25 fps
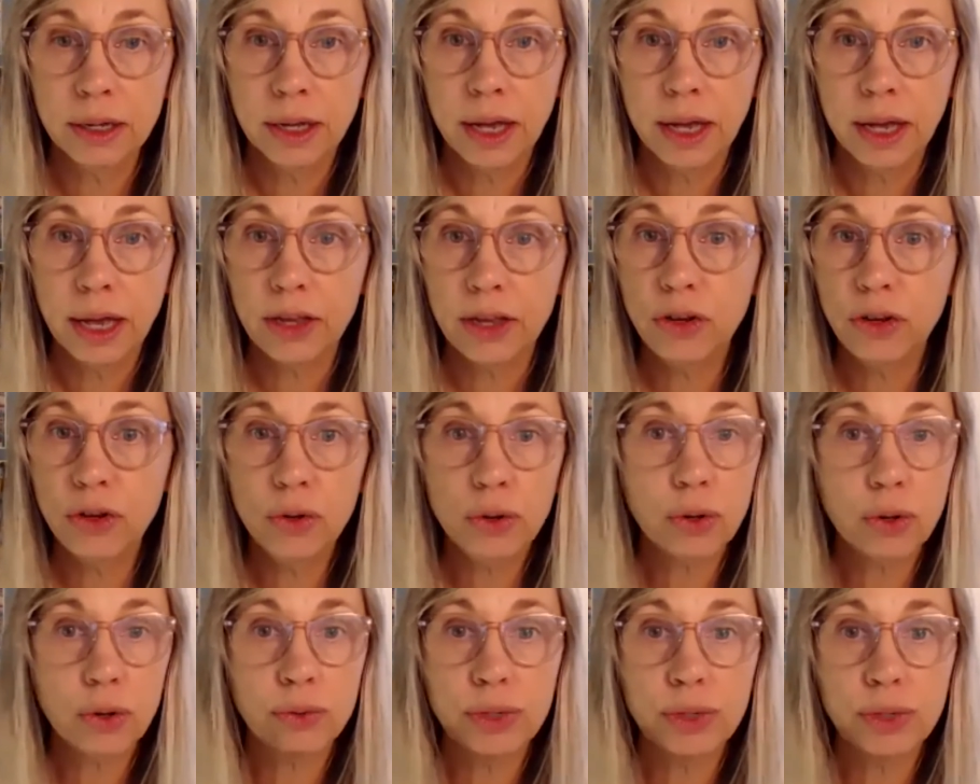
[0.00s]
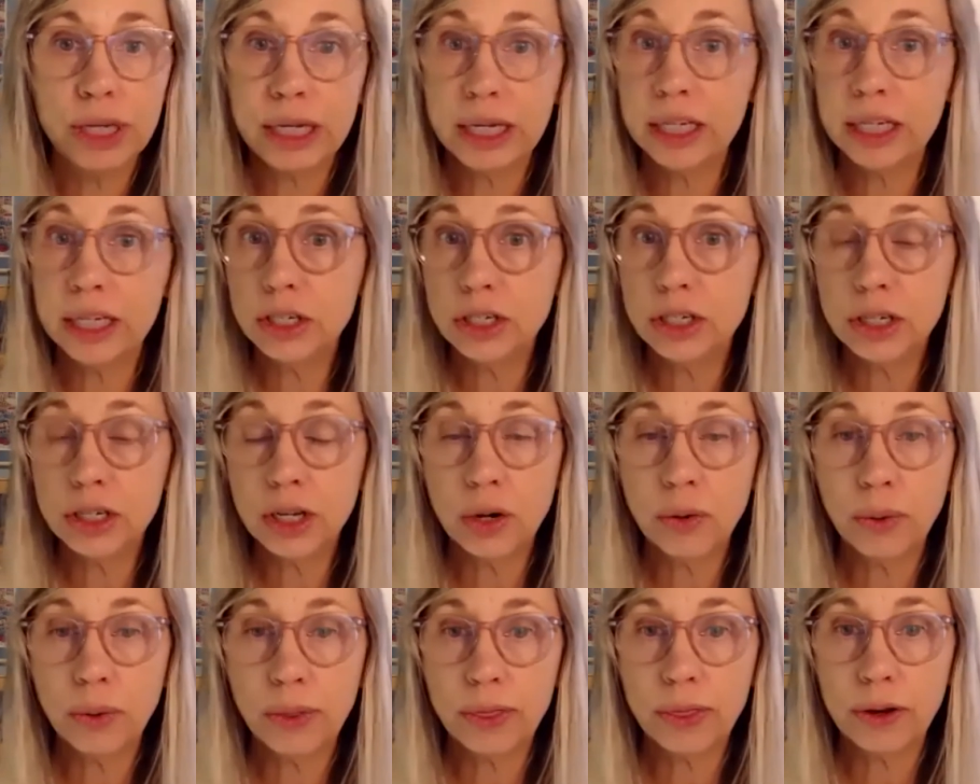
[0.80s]
and you don't need to
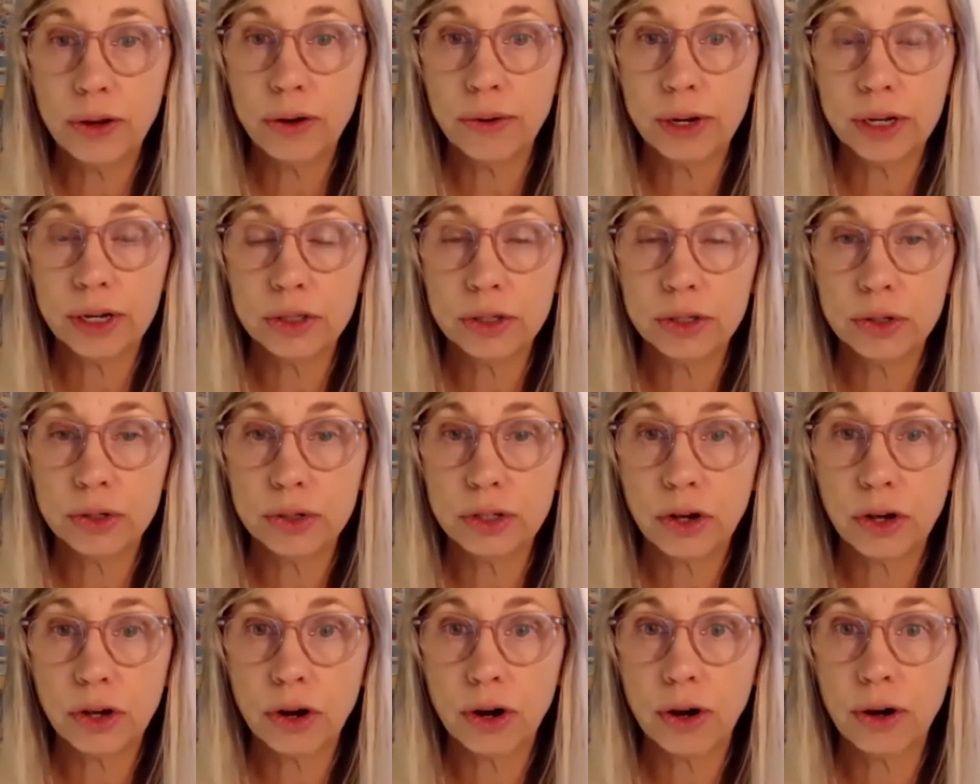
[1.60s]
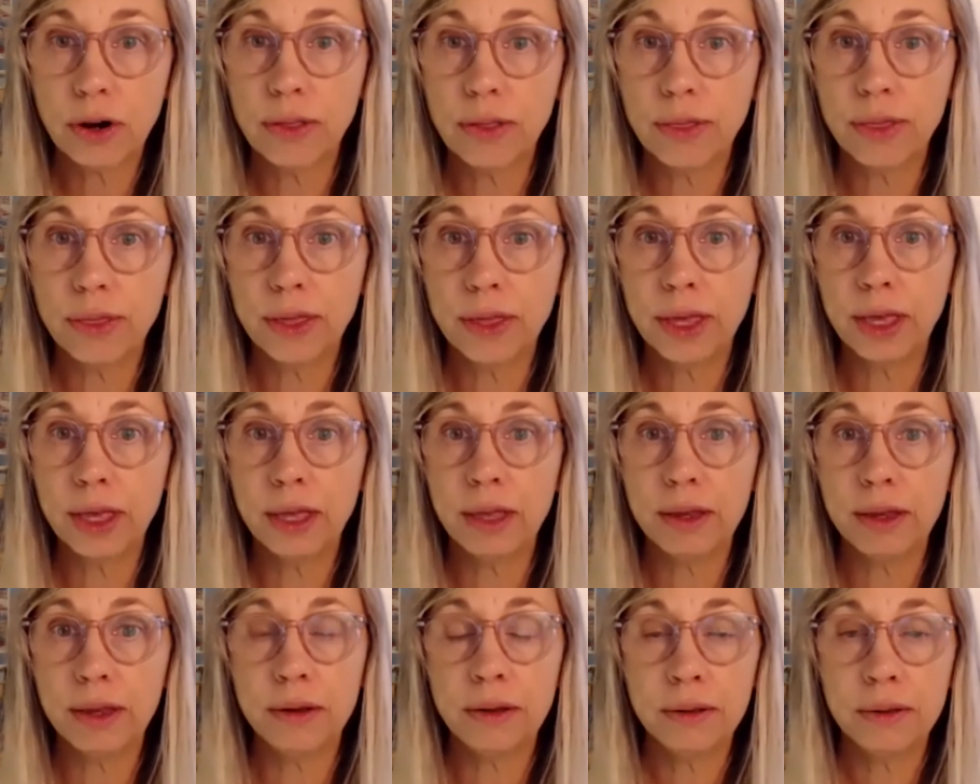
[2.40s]
know what their answers are,
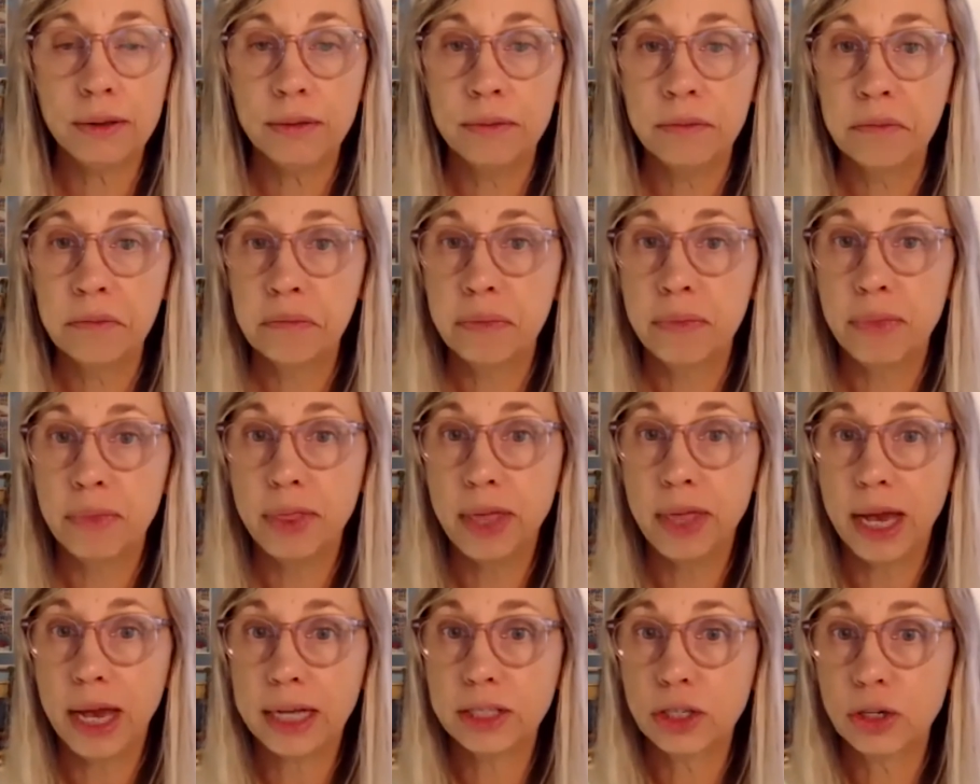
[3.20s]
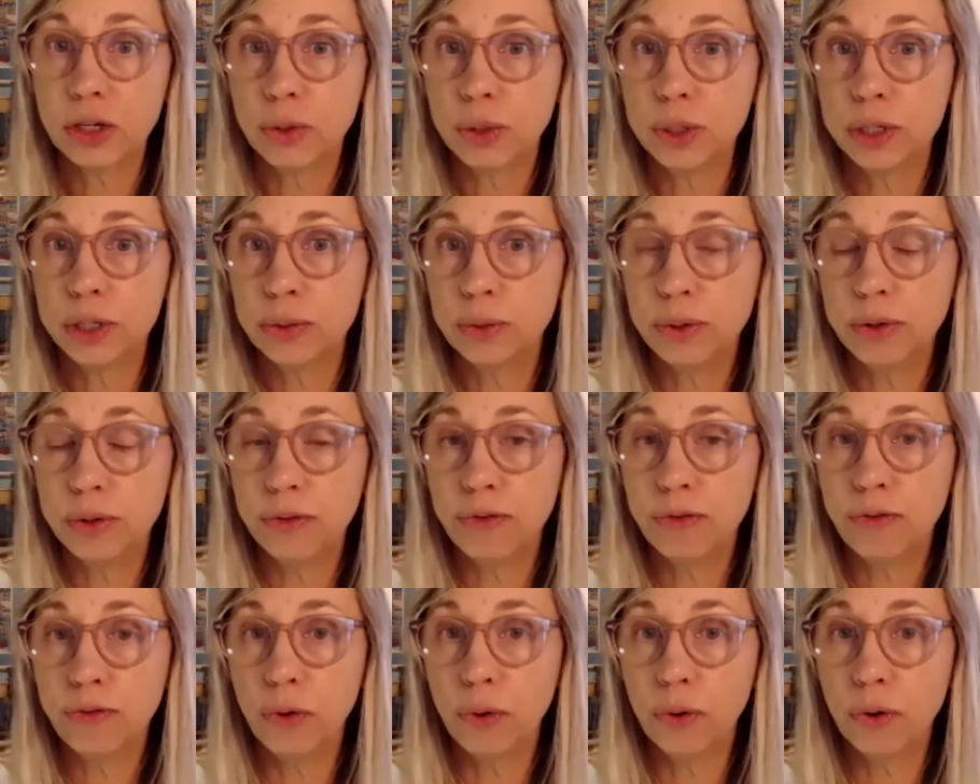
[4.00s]
then that's going to
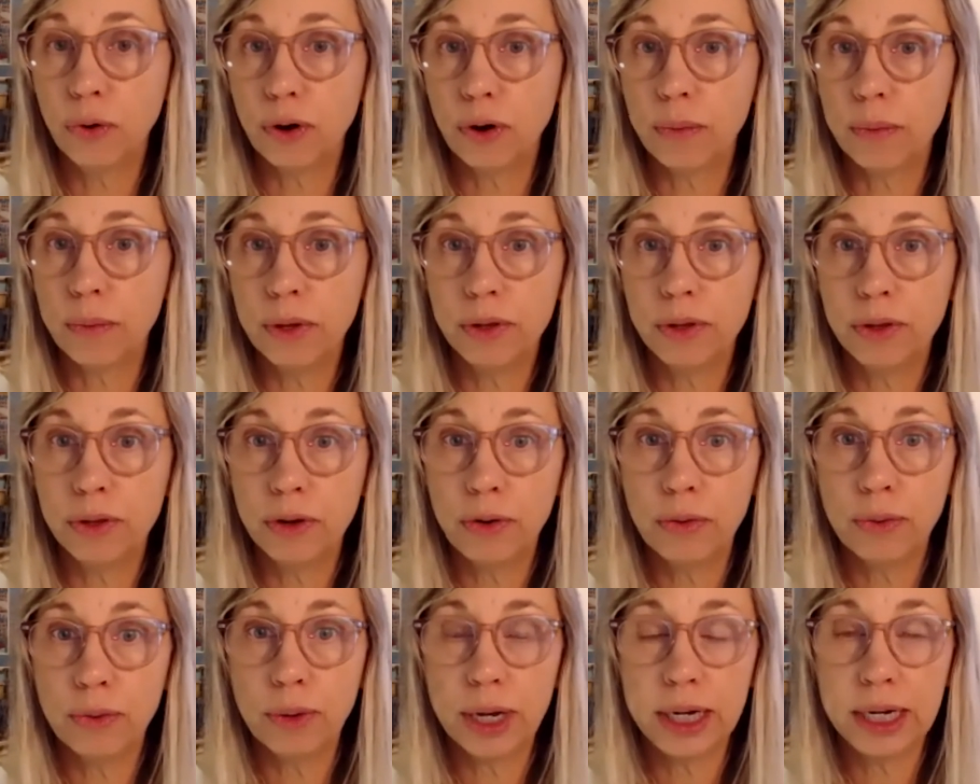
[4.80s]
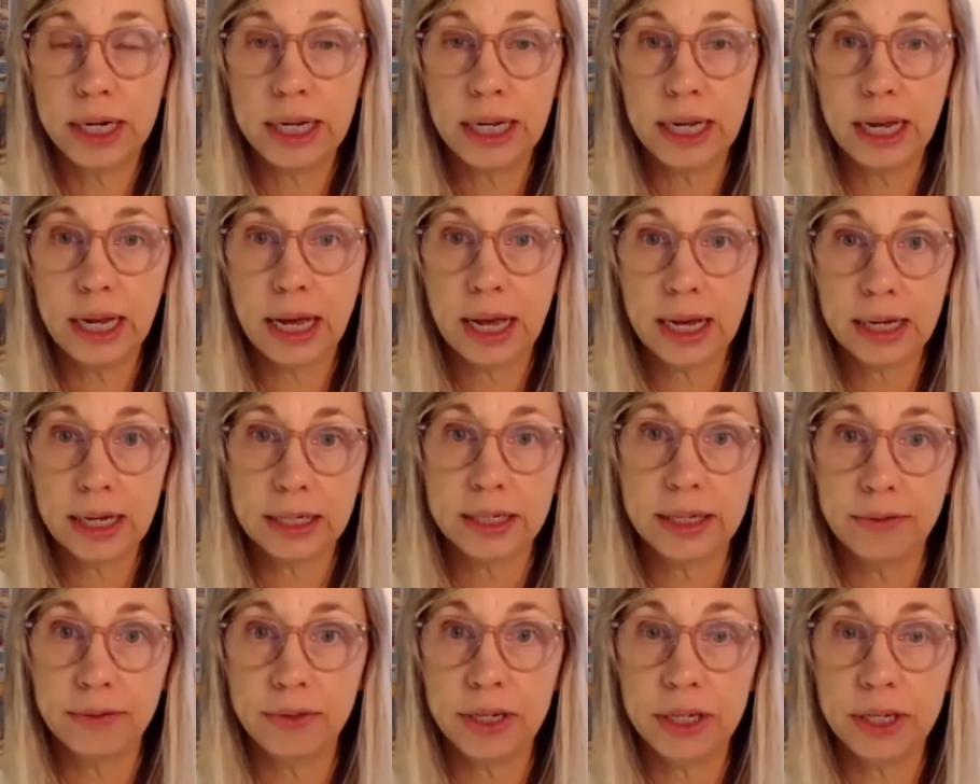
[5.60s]
inform your writing
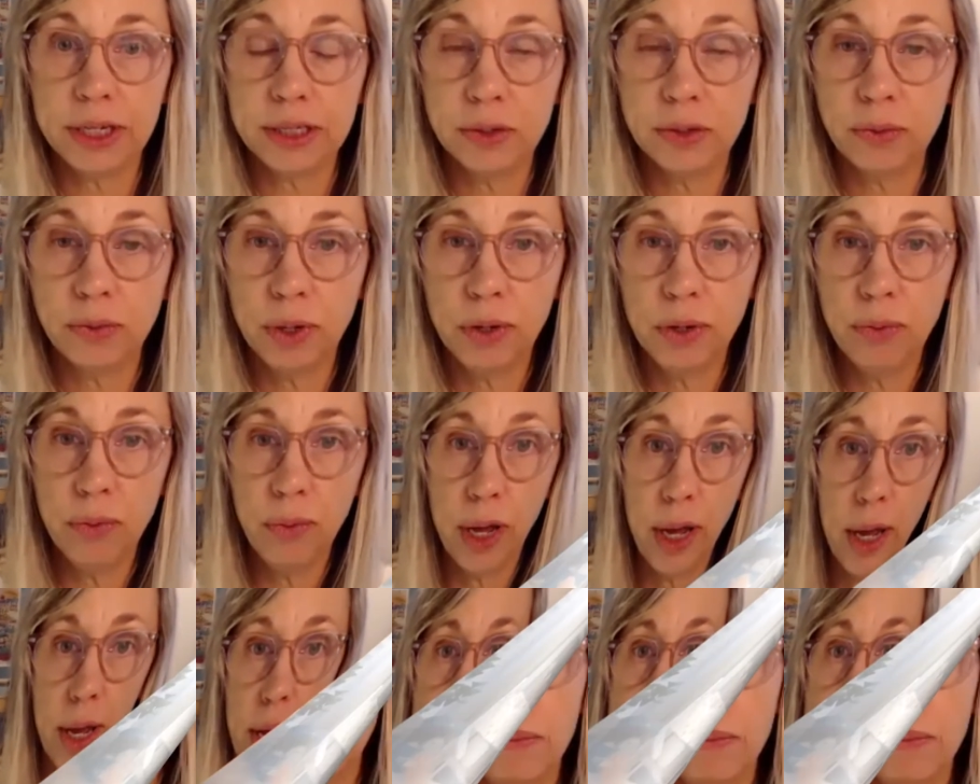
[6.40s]
activities in one way.